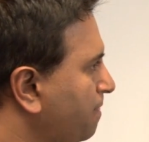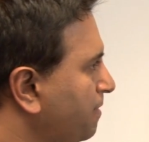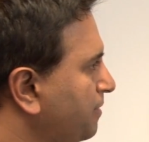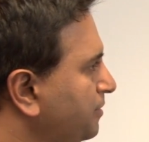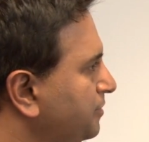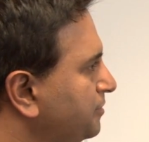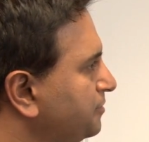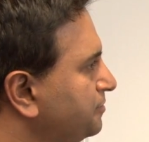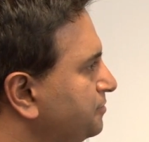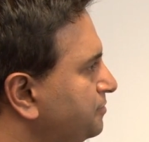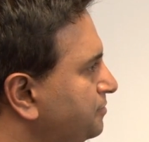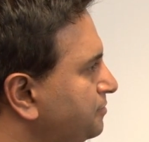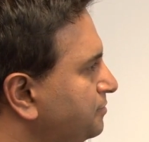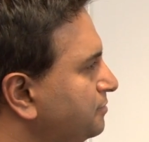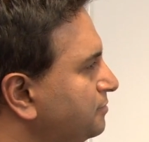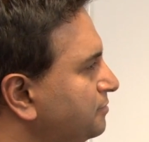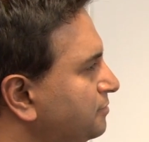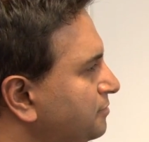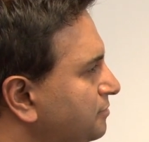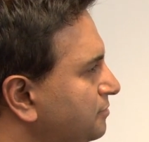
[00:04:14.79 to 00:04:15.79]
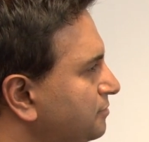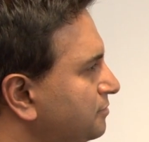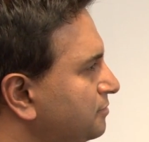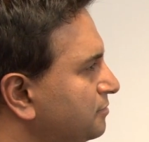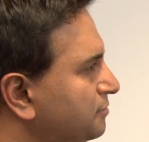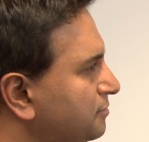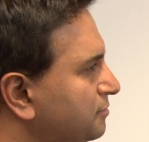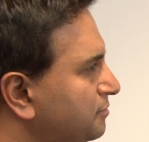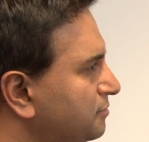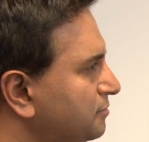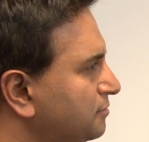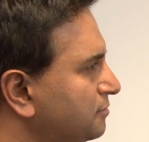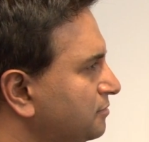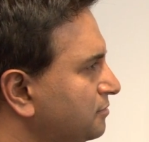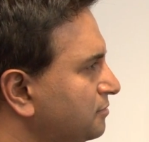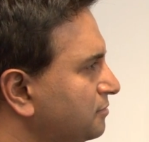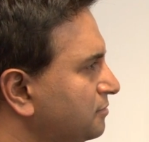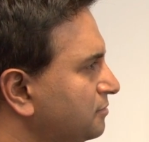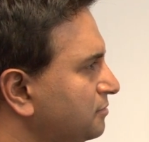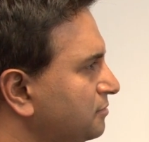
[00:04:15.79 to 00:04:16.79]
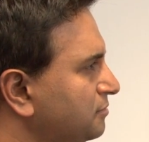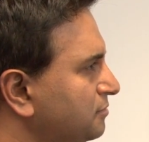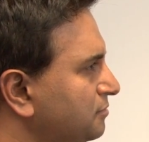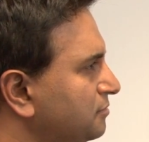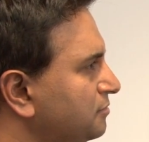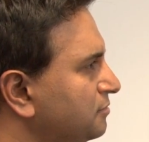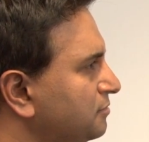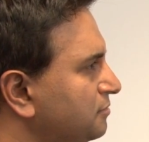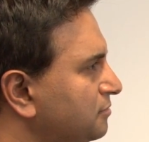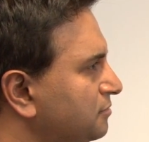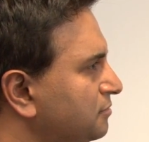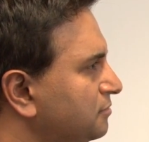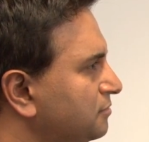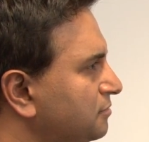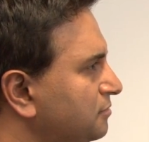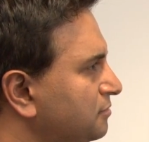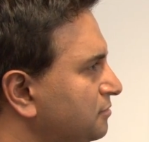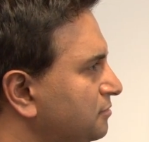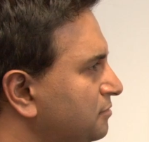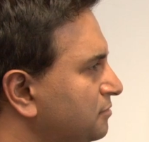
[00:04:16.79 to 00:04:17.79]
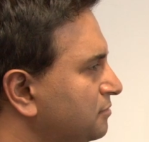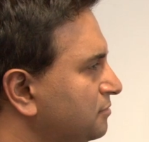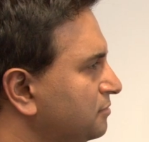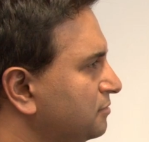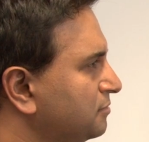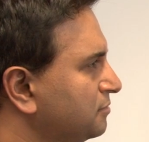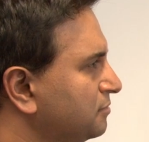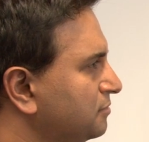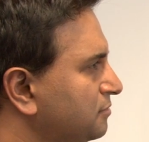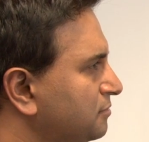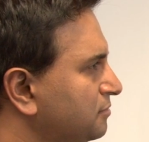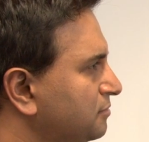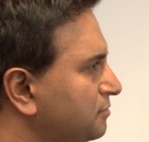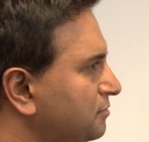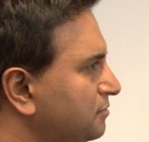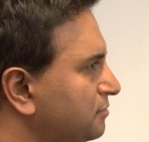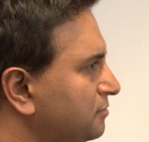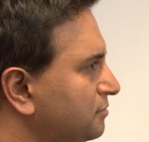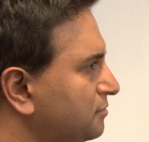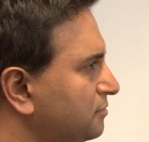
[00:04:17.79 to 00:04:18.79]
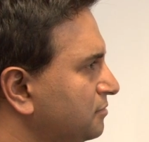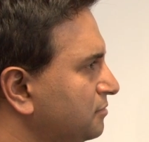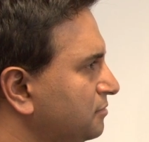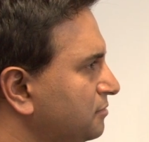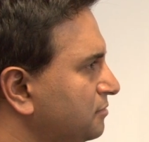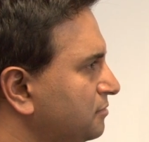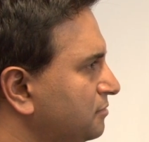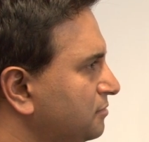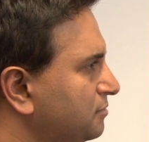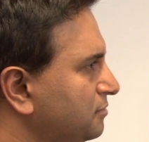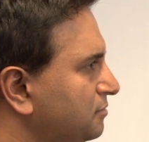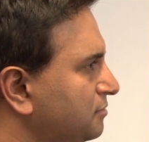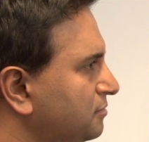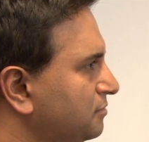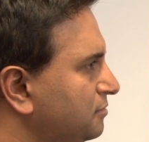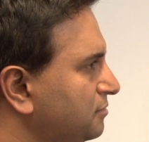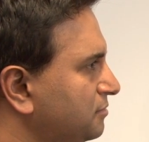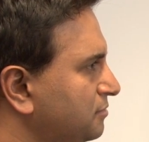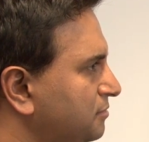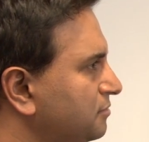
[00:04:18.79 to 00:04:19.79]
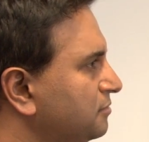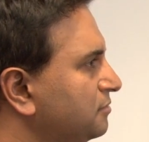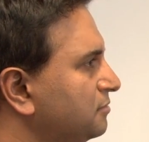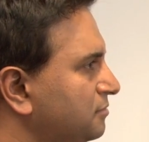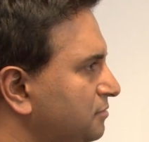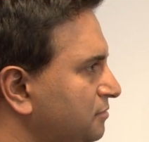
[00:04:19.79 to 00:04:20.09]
(silent)